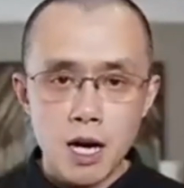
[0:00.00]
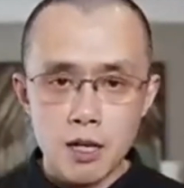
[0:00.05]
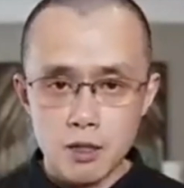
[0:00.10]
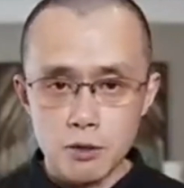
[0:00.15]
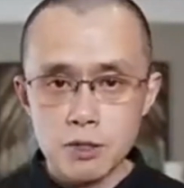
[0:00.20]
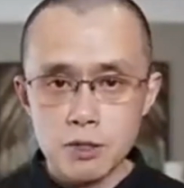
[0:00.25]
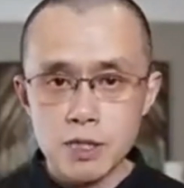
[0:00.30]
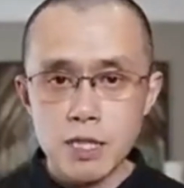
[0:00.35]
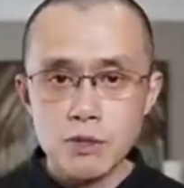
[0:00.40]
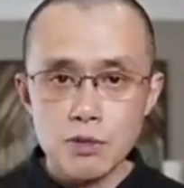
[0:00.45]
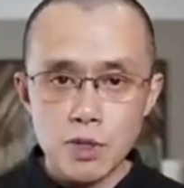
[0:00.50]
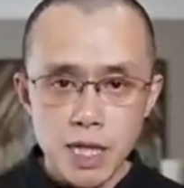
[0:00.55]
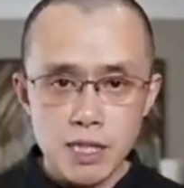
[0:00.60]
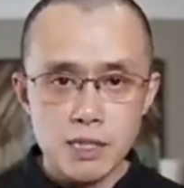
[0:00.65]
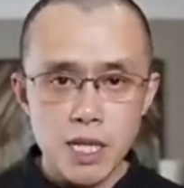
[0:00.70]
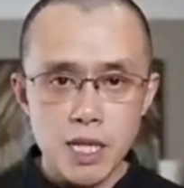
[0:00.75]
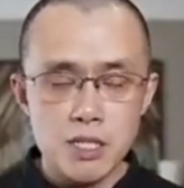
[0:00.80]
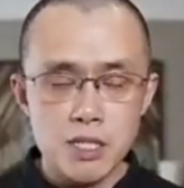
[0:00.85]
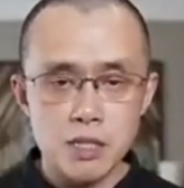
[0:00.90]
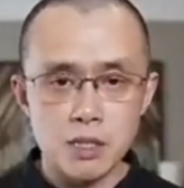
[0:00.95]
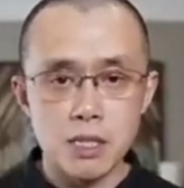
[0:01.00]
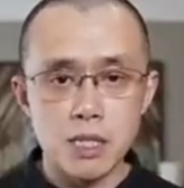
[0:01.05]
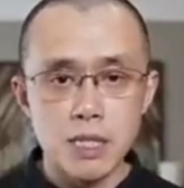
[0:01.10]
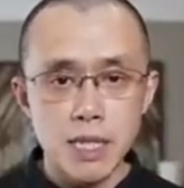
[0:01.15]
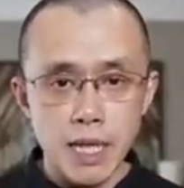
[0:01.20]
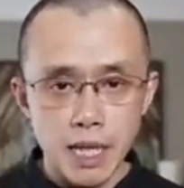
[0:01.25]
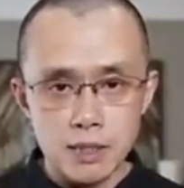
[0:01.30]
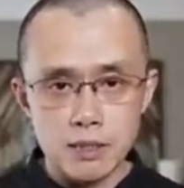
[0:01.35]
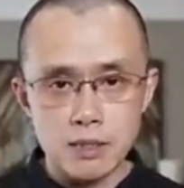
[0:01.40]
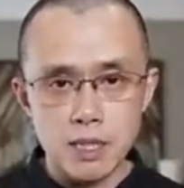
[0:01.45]
Are those centralization?
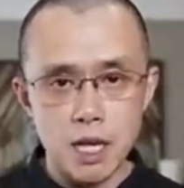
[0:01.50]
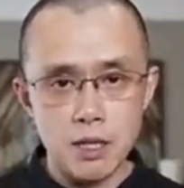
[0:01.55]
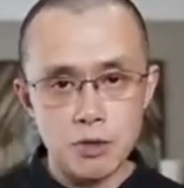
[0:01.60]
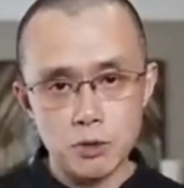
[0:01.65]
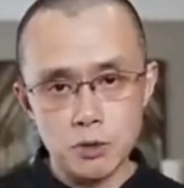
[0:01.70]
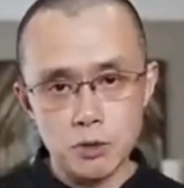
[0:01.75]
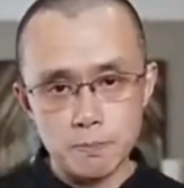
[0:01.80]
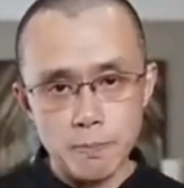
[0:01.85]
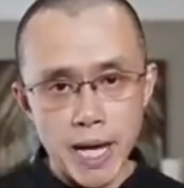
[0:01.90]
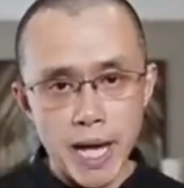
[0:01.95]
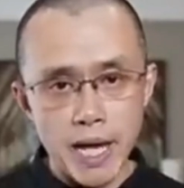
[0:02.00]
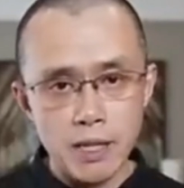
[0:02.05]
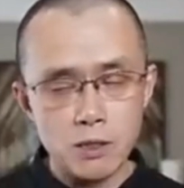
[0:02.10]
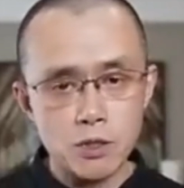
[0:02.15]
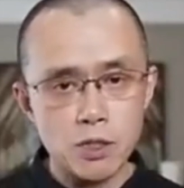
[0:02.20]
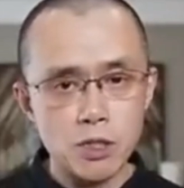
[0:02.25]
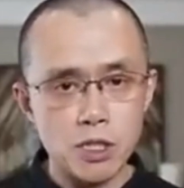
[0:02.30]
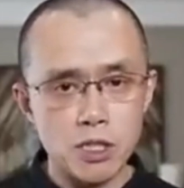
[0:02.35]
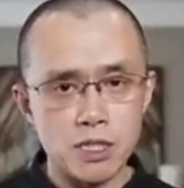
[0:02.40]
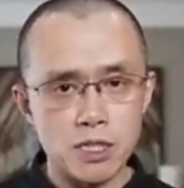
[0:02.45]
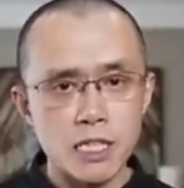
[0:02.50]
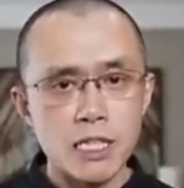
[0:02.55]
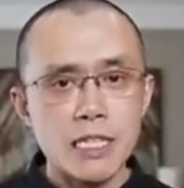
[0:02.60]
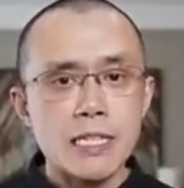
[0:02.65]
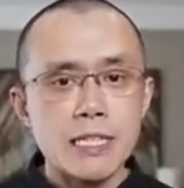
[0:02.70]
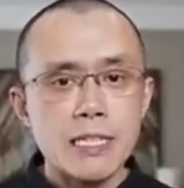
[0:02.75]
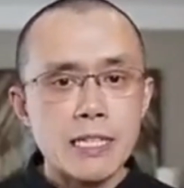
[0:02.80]
Yes. Are those bad or good?